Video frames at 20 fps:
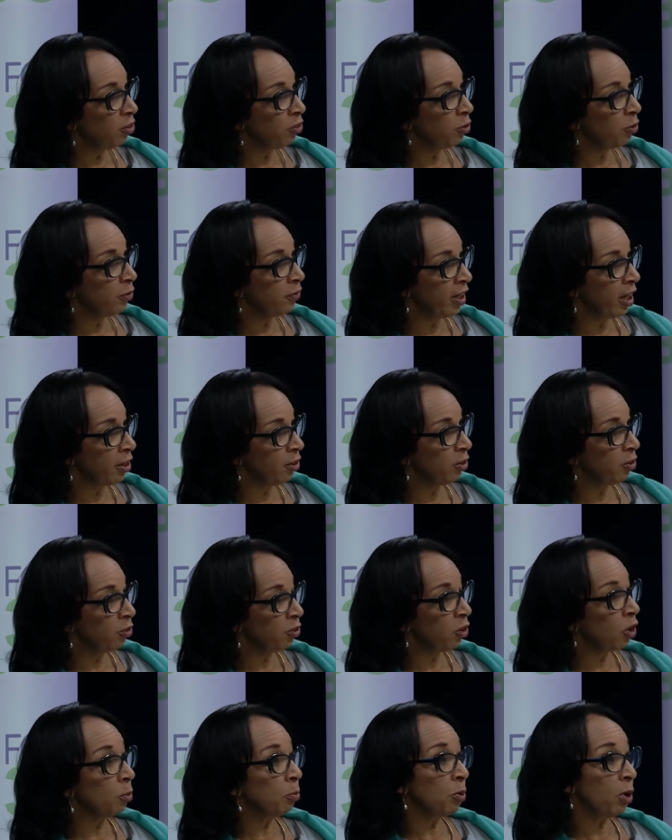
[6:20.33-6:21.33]
Two of the
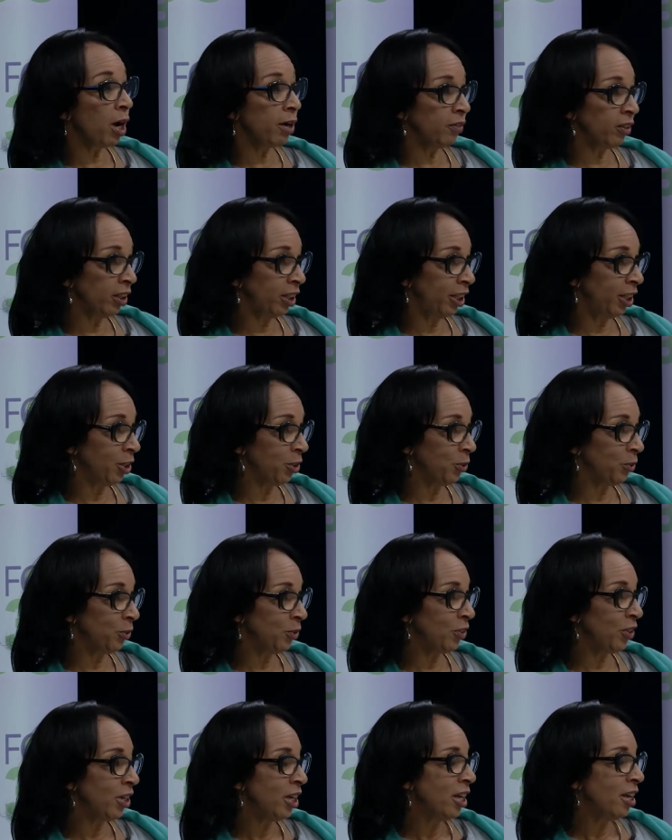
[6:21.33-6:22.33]
others are privately
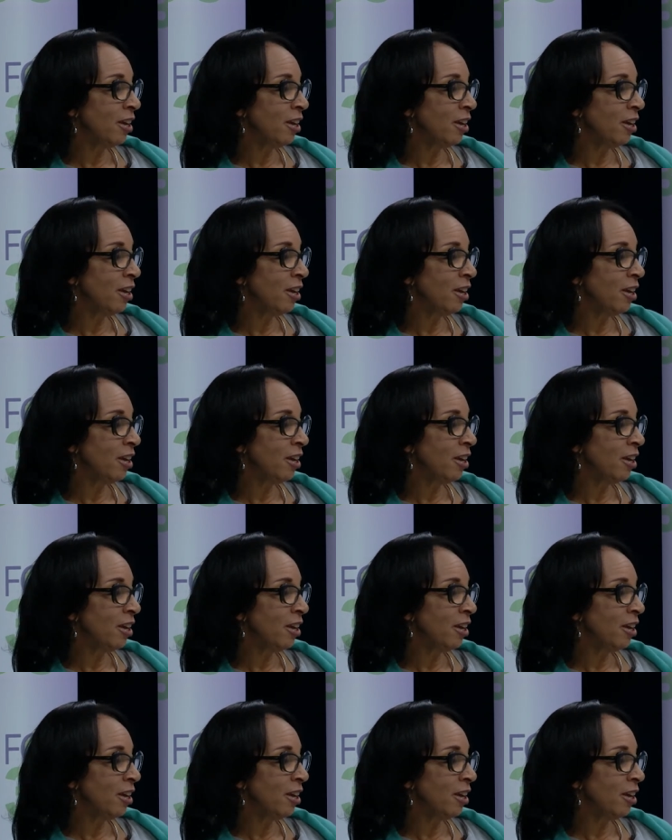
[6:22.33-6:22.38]
owned,